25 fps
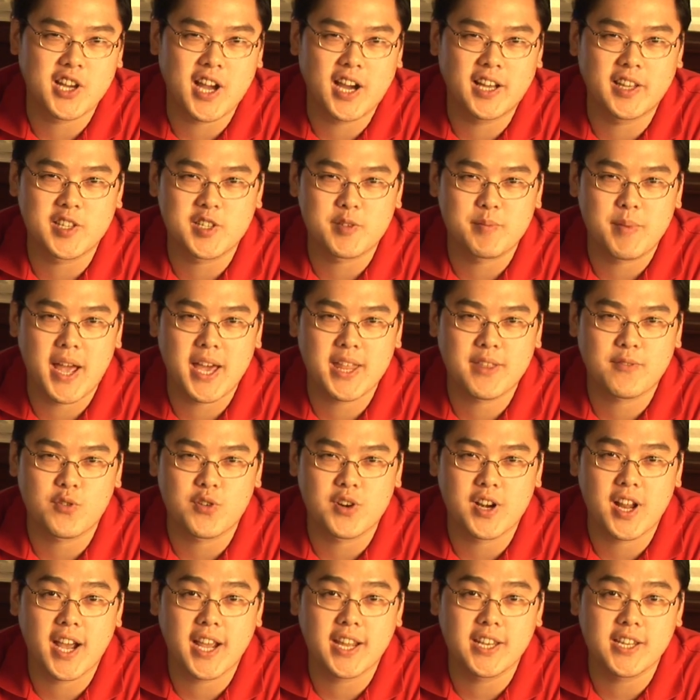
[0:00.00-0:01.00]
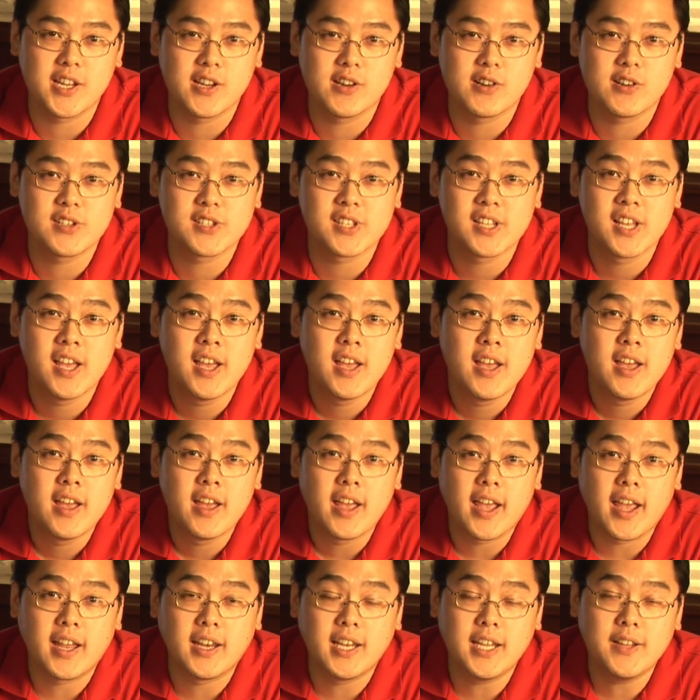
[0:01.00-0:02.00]
college math for nine years.
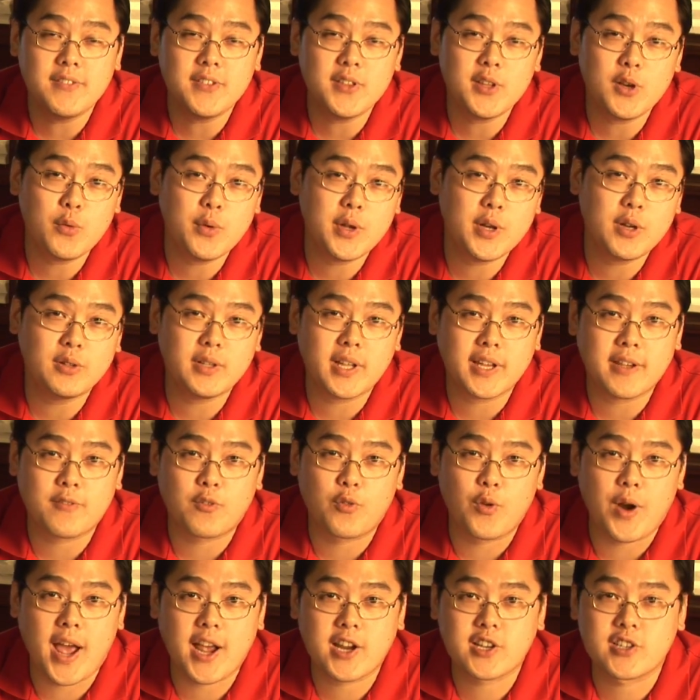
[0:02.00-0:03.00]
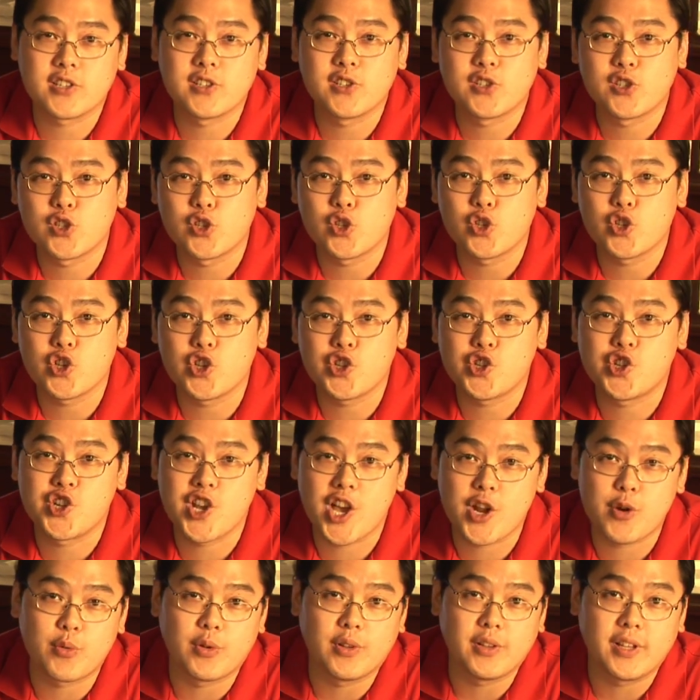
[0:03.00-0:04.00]
And even though we don't like fractions
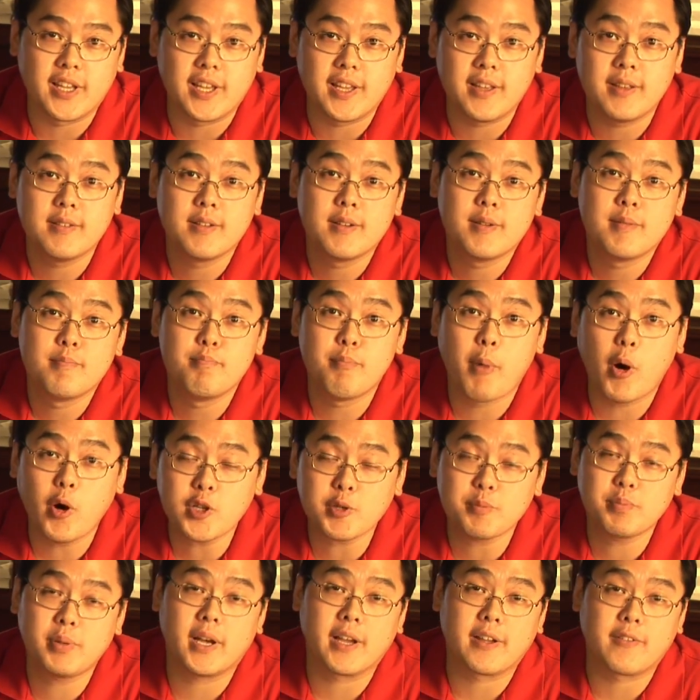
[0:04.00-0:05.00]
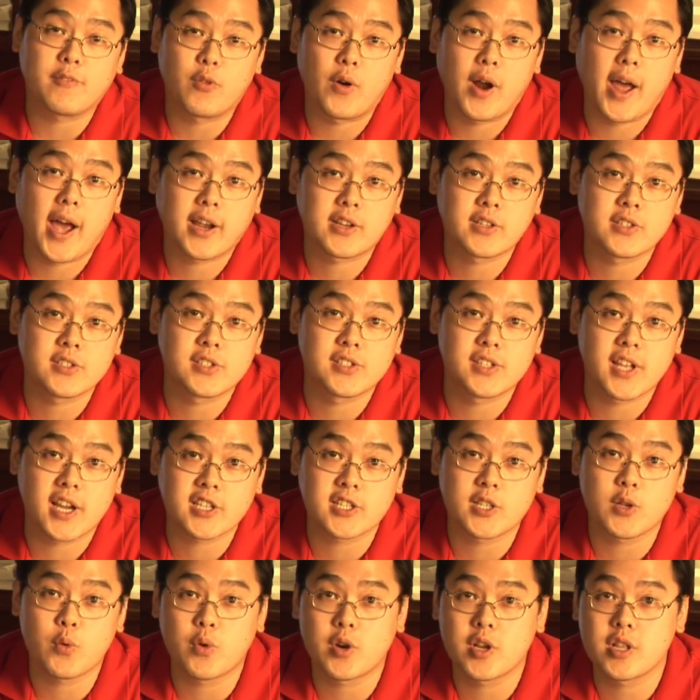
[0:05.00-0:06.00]
generally, multiplying fractions is
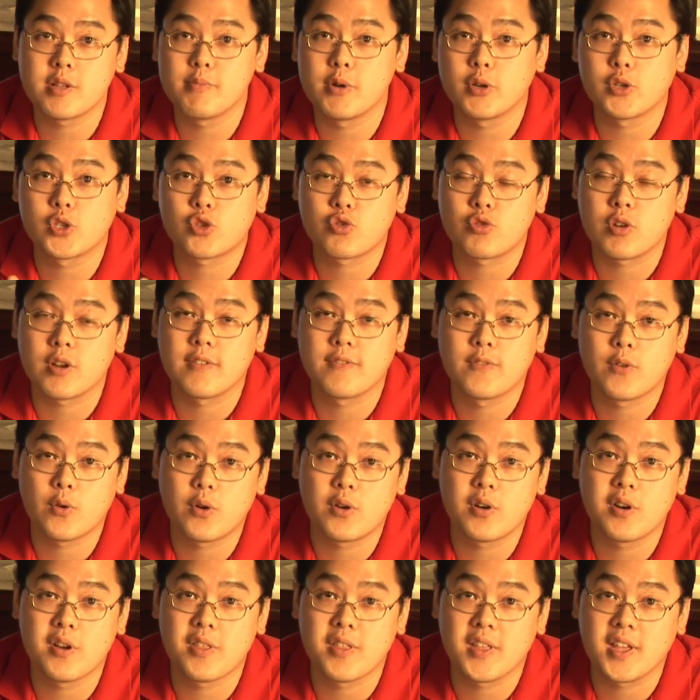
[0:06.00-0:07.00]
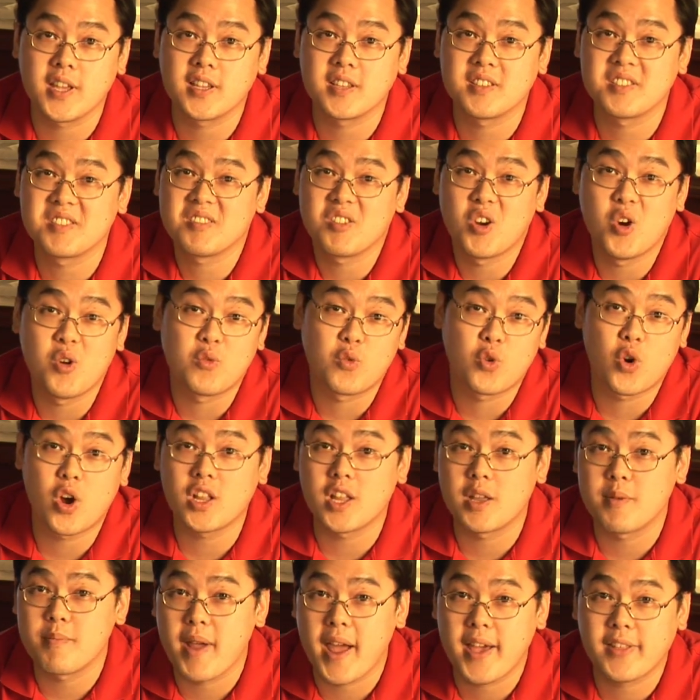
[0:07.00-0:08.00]
actually one of the most straightforward things overall
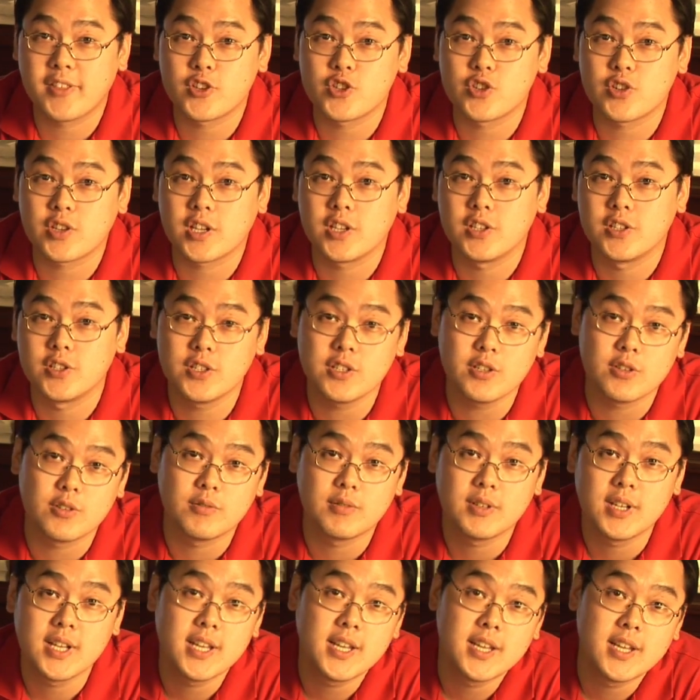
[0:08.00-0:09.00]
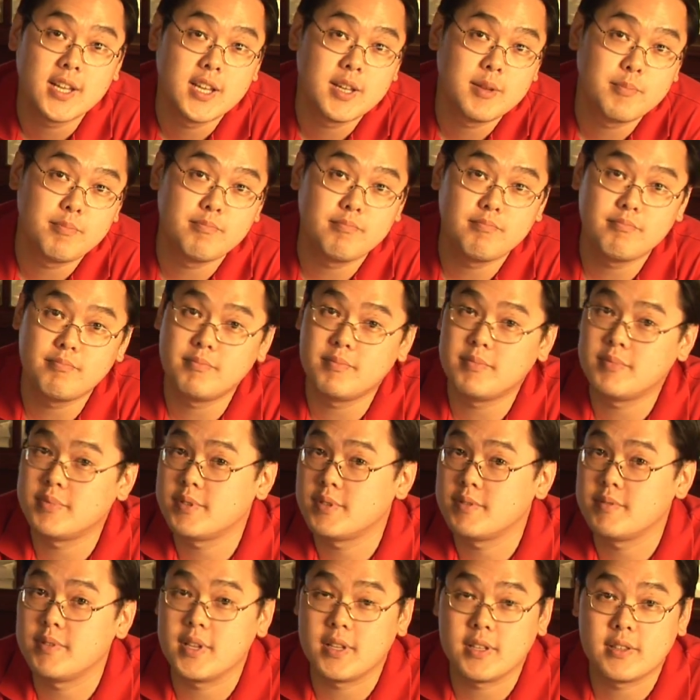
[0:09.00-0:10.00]
in math that you can do.
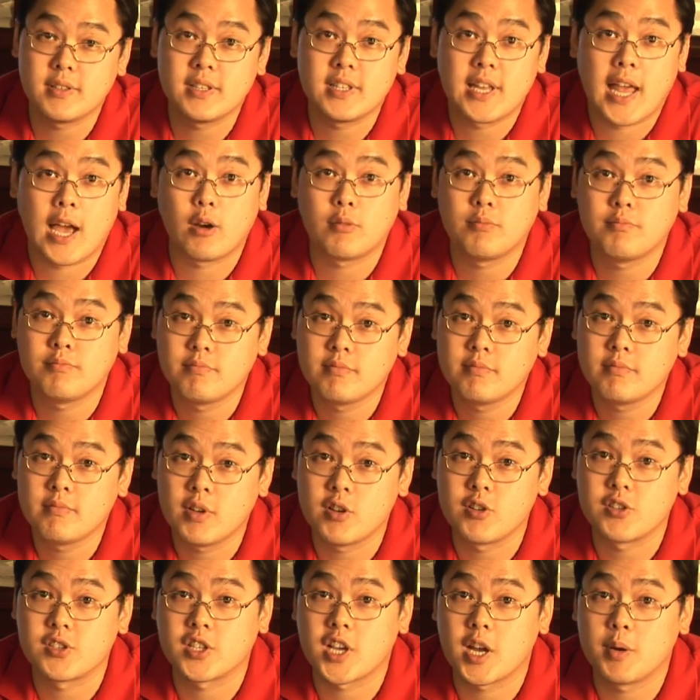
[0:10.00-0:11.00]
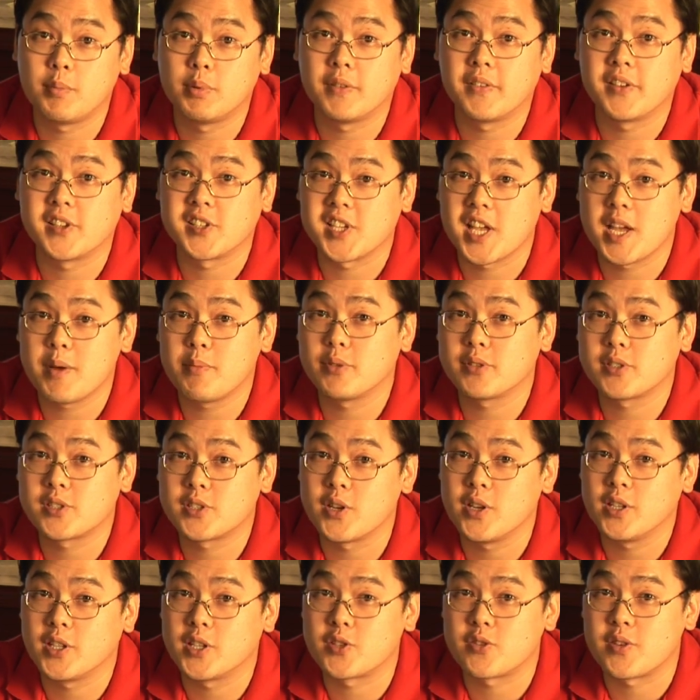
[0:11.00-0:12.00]
Now, here's a couple of examples
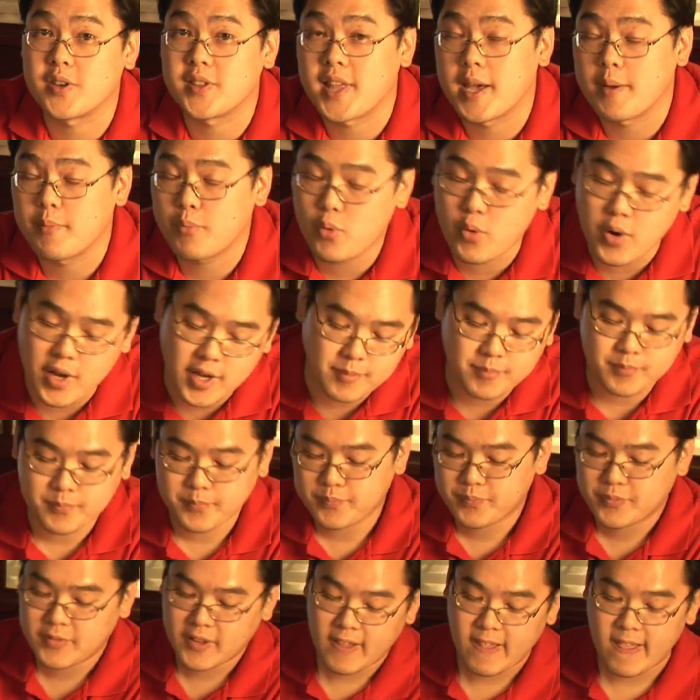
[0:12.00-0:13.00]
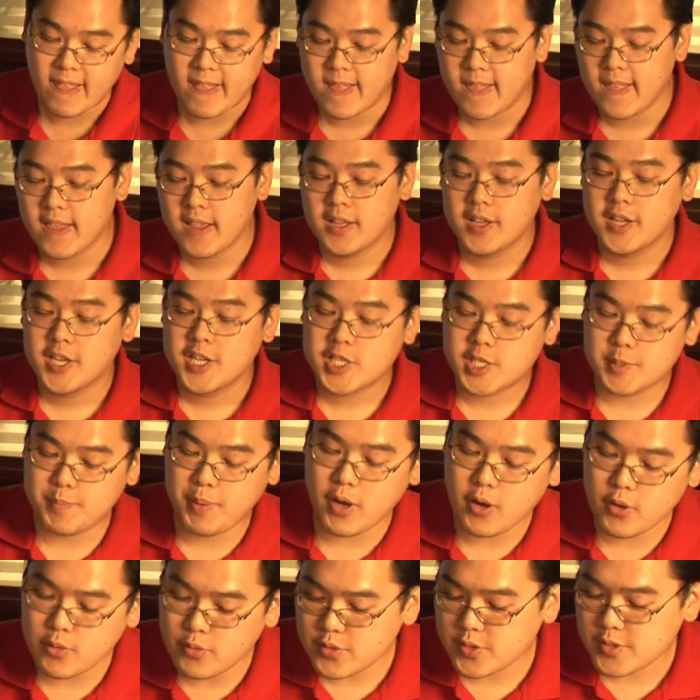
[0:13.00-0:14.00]
to illustrate that point.
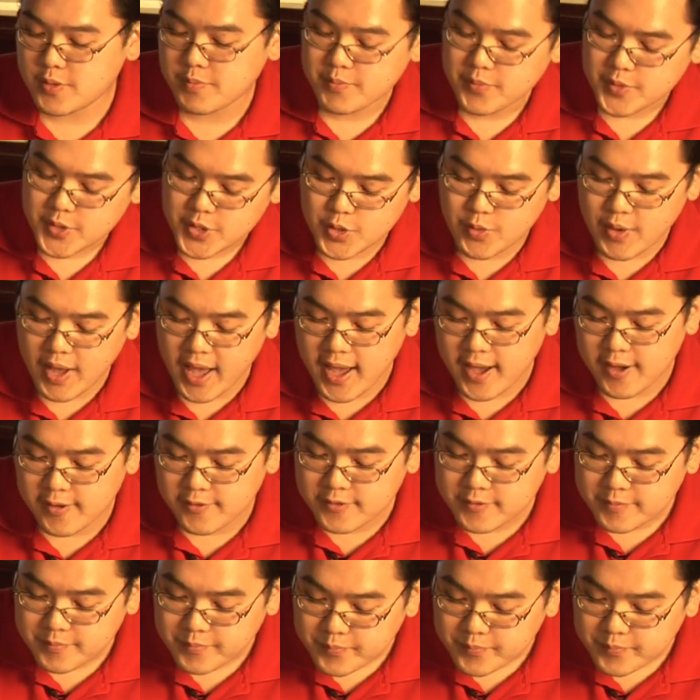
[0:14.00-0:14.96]
Suppose you have